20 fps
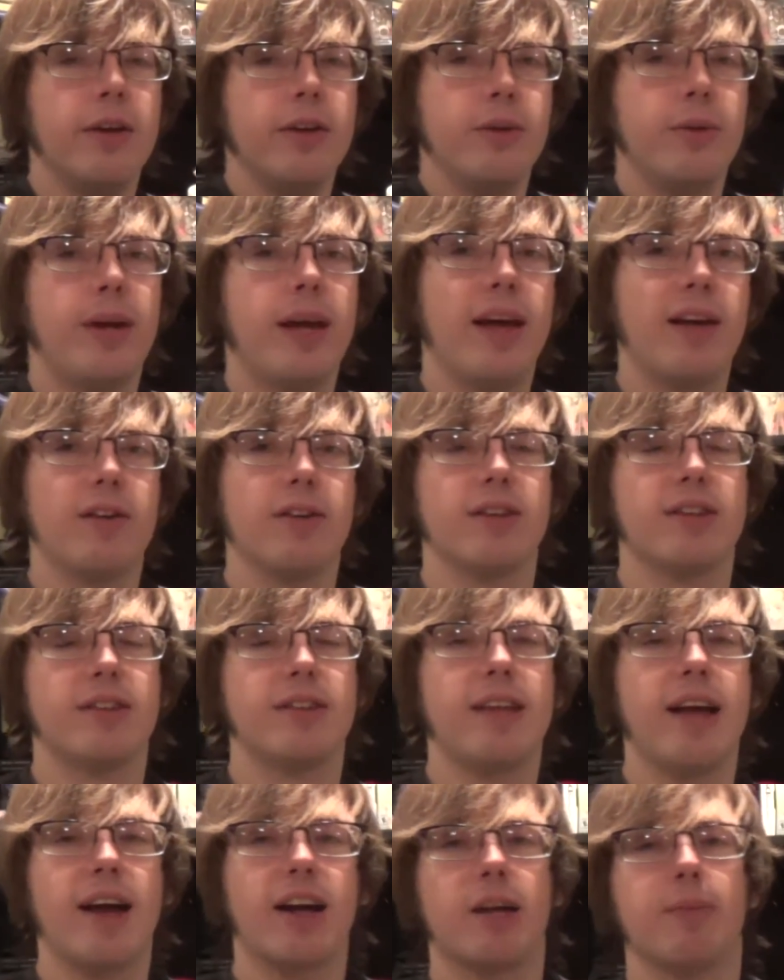You can't just
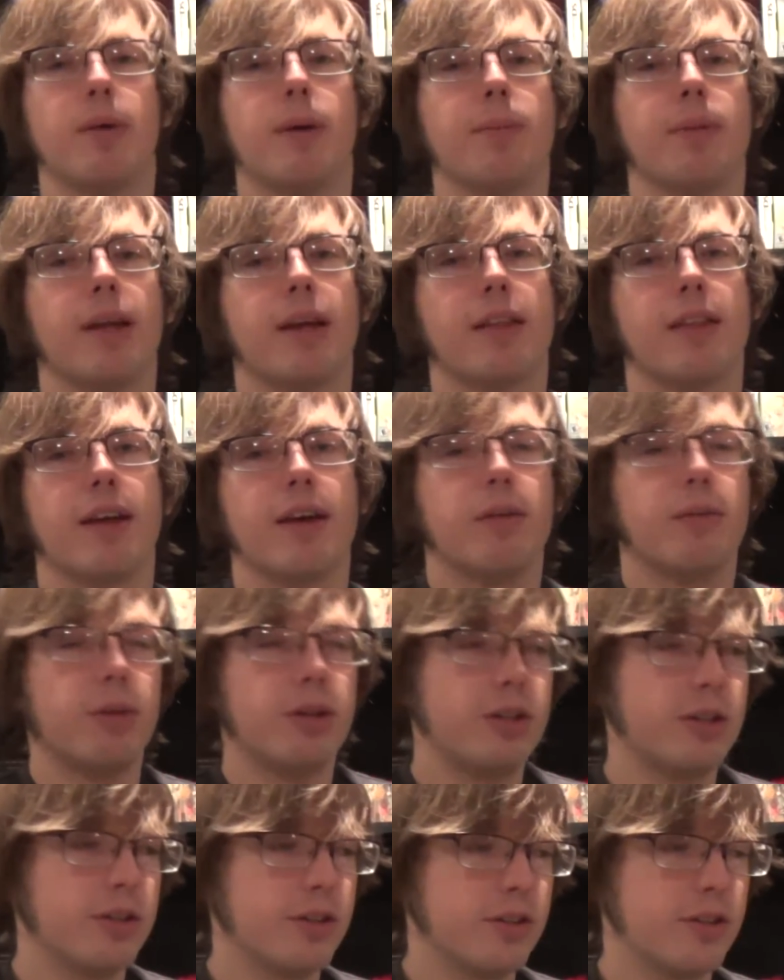stack them up like that,
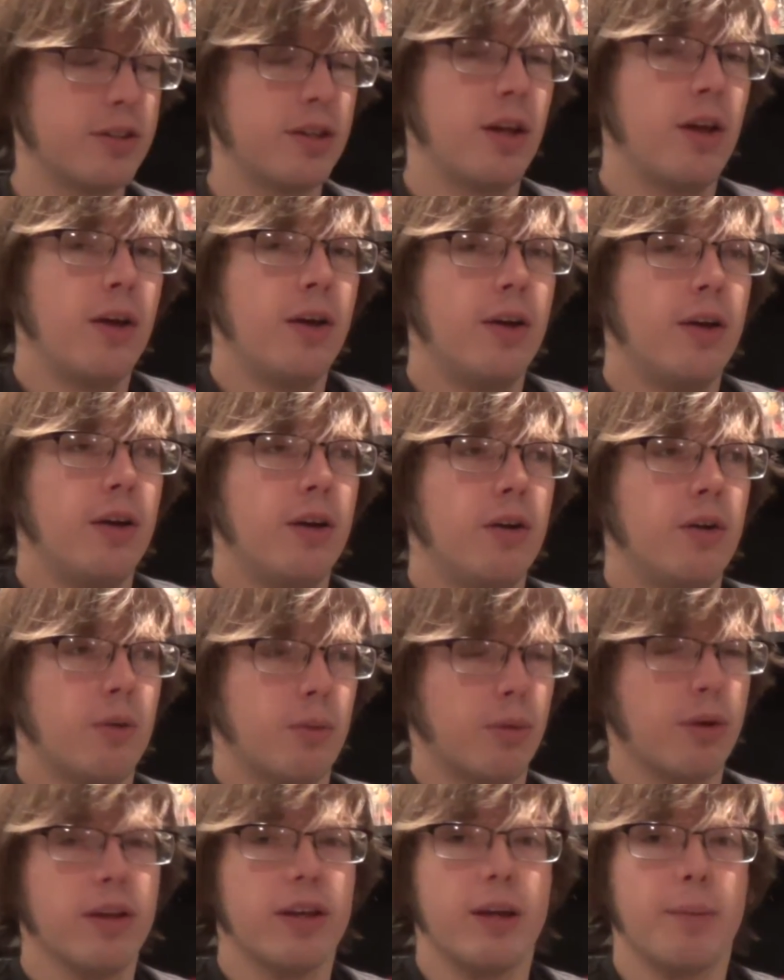which is
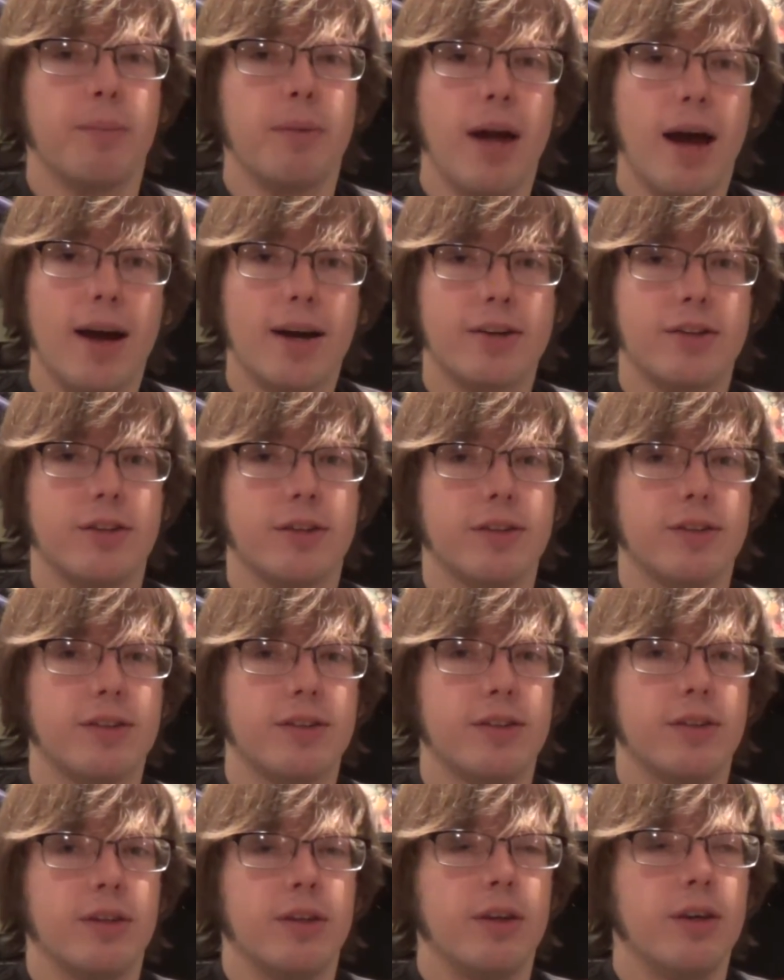really
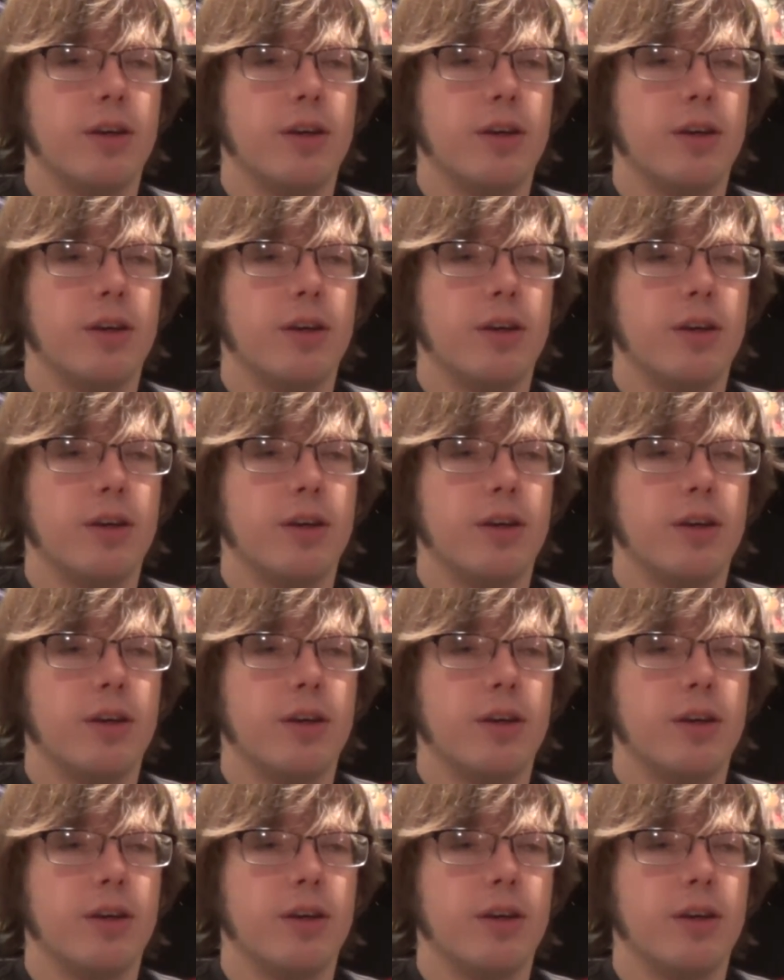obnoxious.